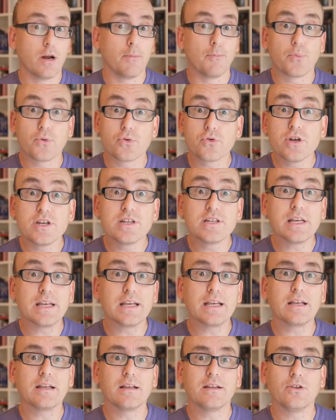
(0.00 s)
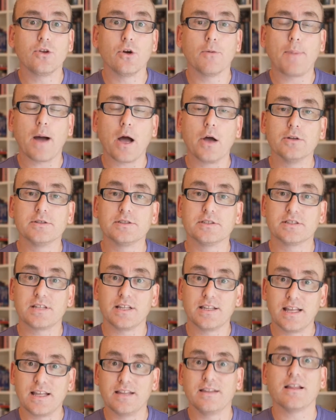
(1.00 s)
printing your posts
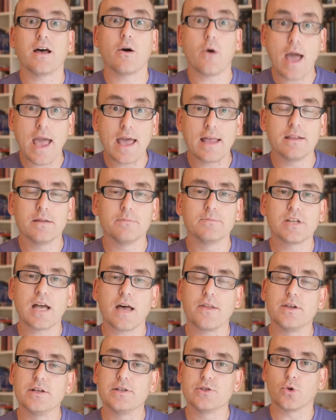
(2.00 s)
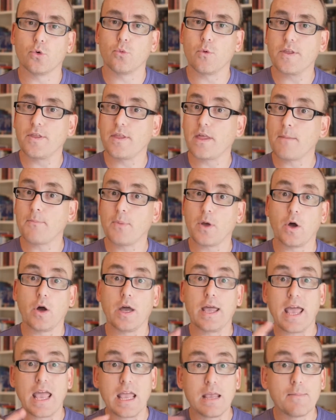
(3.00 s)
and then they'll hand them to others, or whether that be
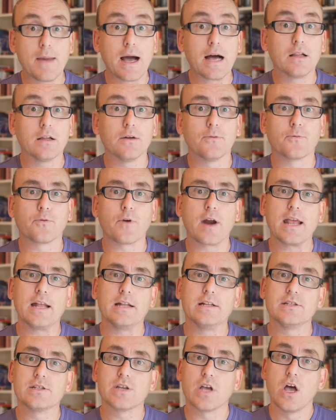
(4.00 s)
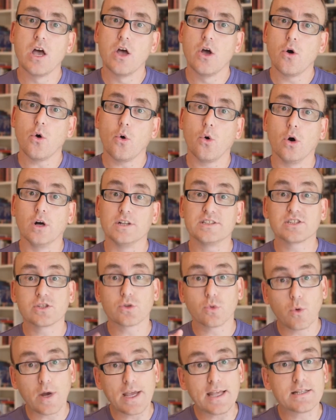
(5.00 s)
by email a friend, or
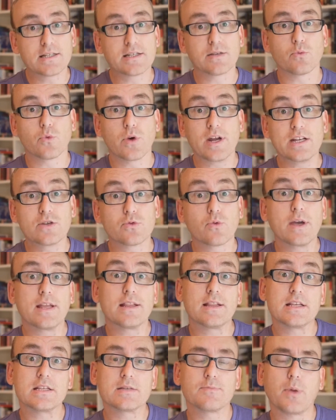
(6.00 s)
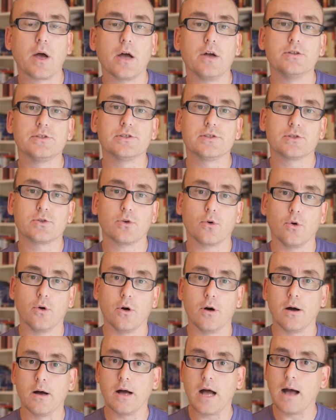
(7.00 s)
retweet this post,
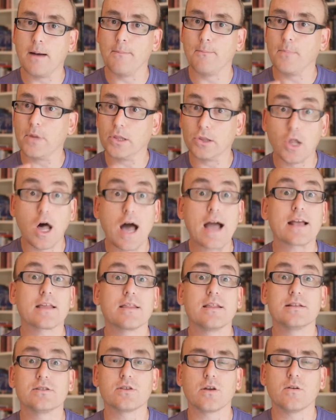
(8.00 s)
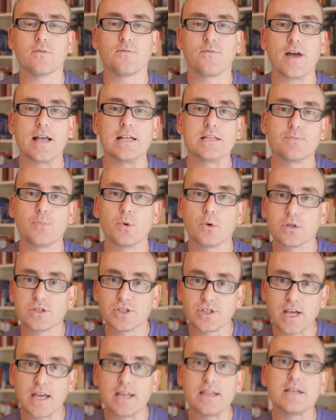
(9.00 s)
or like this on Facebook,
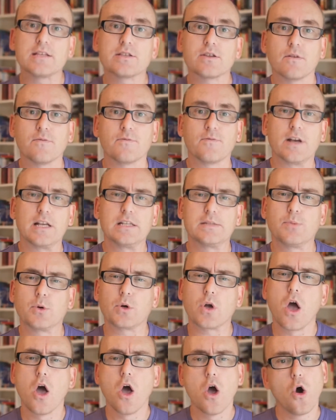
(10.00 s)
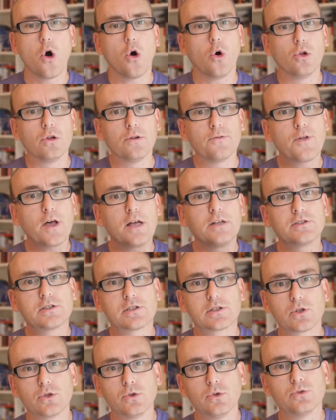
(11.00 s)
share this on Facebook. All of those
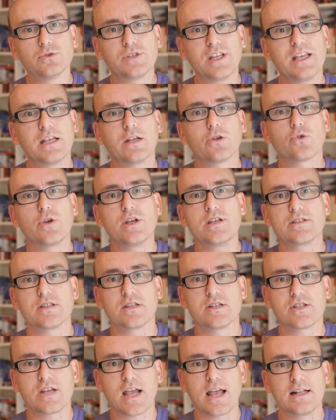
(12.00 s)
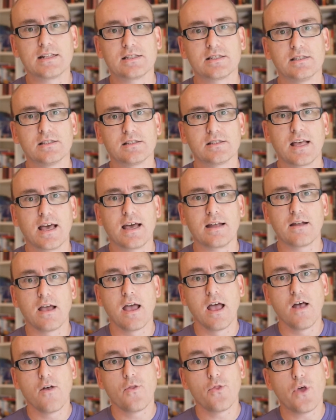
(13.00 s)
tools increase the chances that
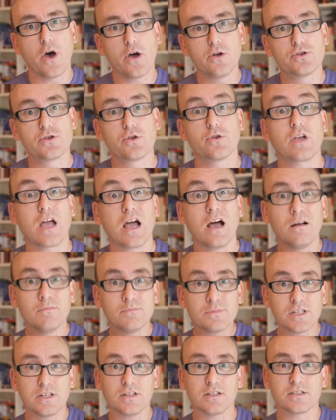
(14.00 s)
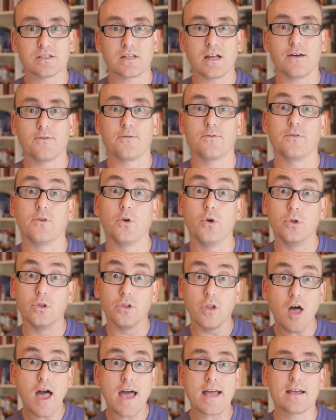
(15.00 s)
those who come to your stuff, who
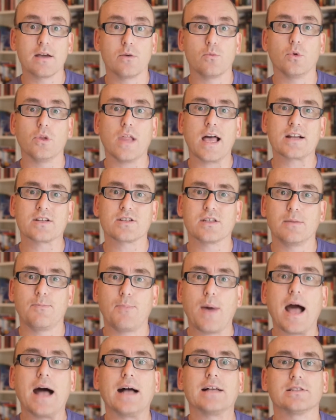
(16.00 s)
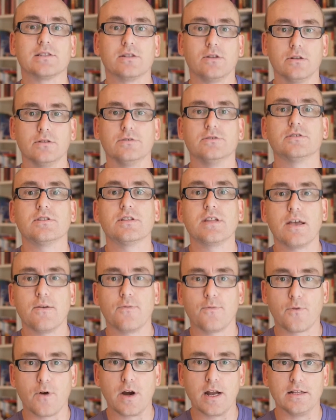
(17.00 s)
like it, will actually pass it on to their
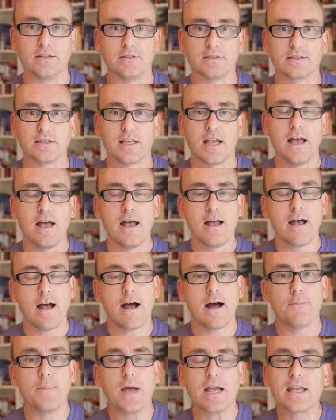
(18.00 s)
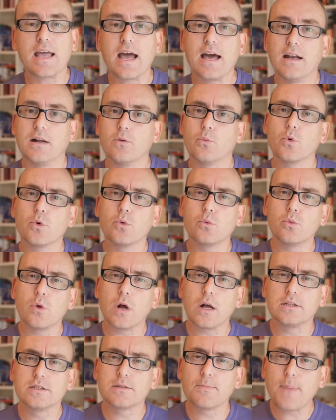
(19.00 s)
friends. Again, it will
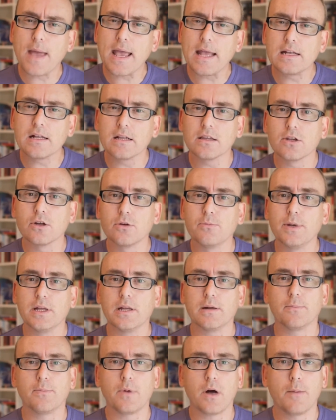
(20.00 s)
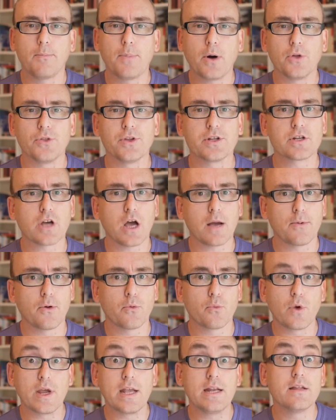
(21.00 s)
depend a little bit upon the type
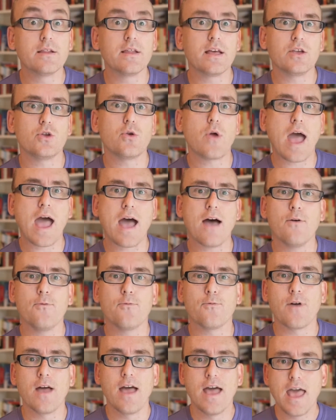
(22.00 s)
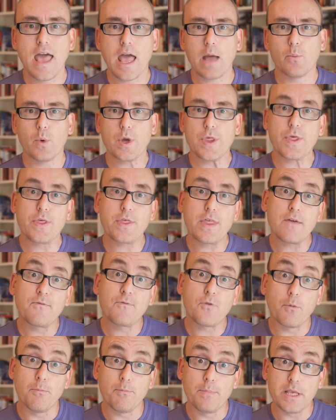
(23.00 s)
of reader that you have, and whether they're
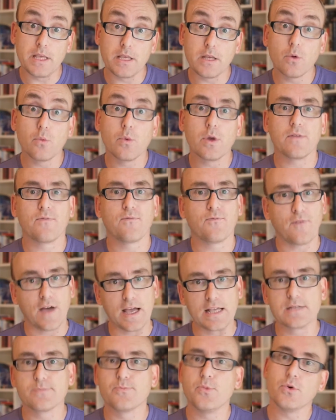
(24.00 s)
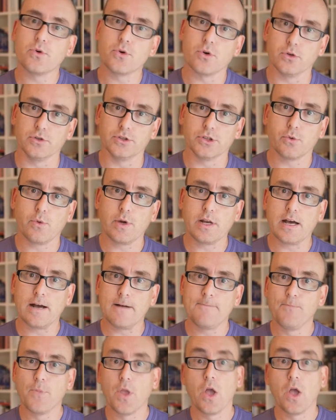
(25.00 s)
familiar with Facebook or Twitter,